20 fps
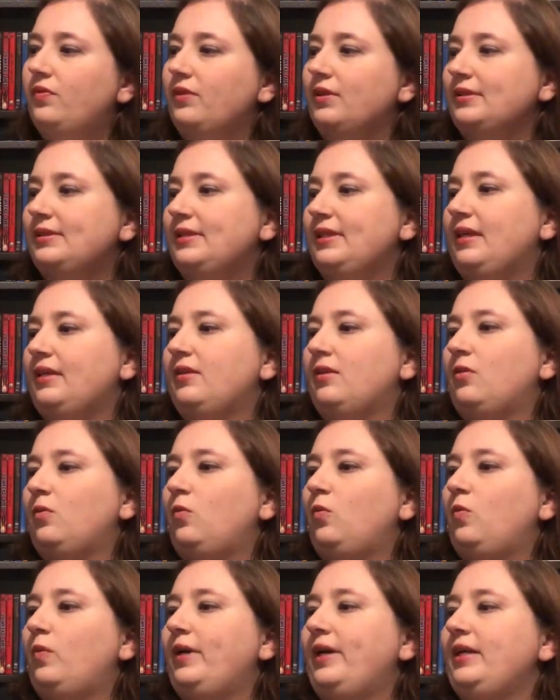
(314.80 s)
Let's see, the
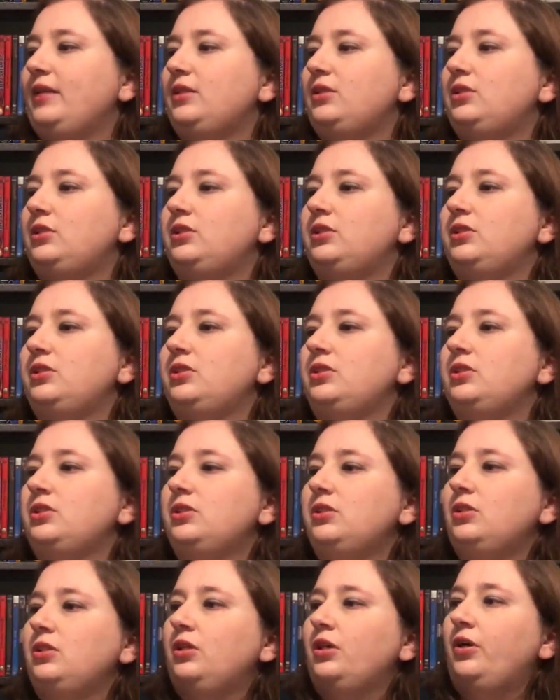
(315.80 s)

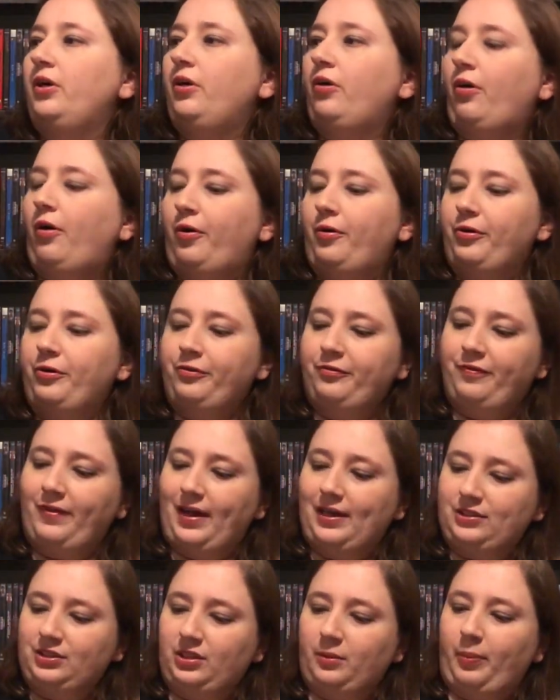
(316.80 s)
Witch, Old
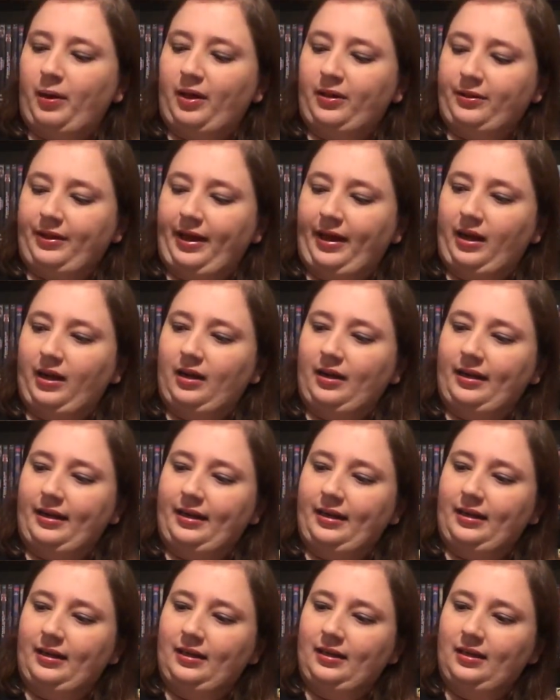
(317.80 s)
Fashioned
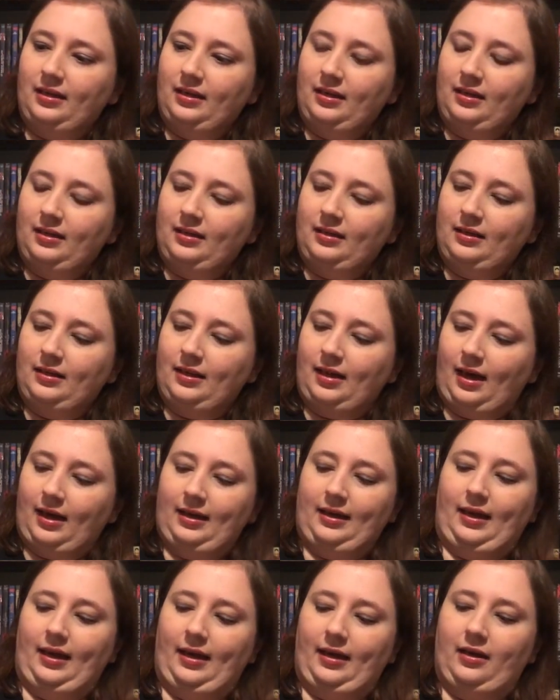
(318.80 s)
Apothecary,
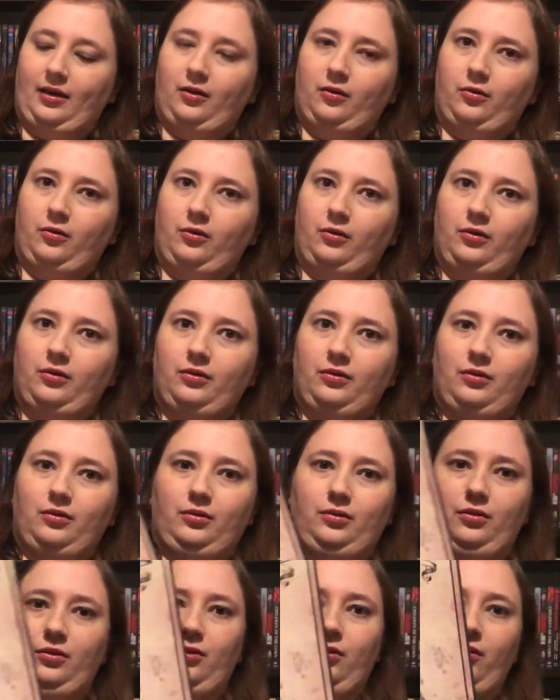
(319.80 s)
Night Owl,
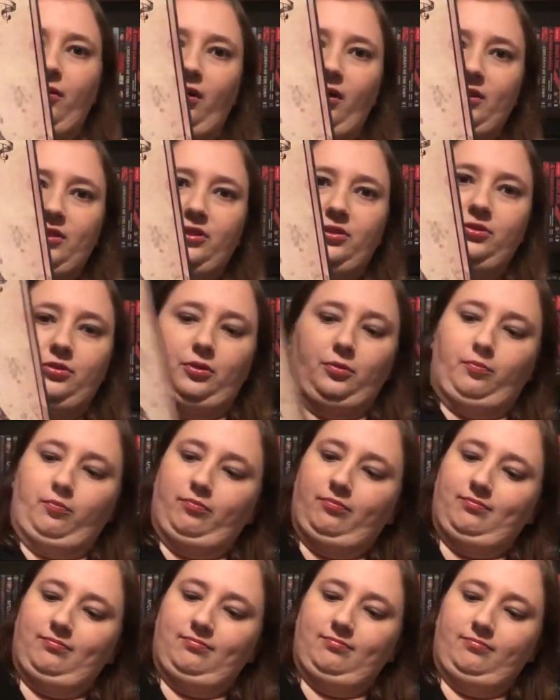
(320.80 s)

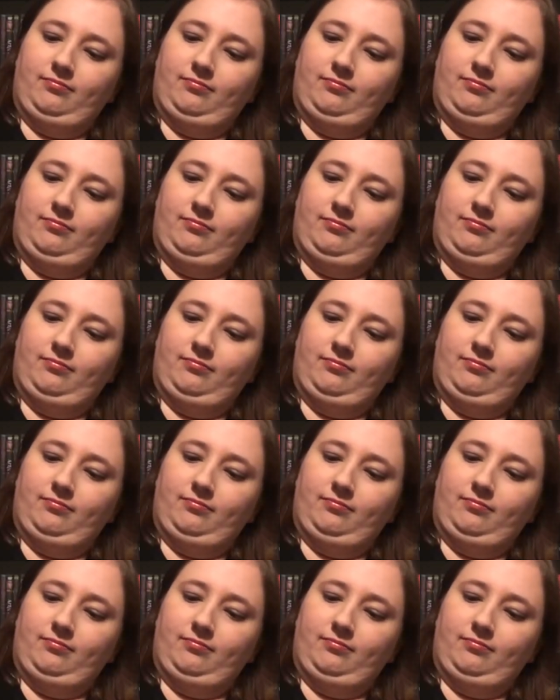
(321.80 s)
Nostrum.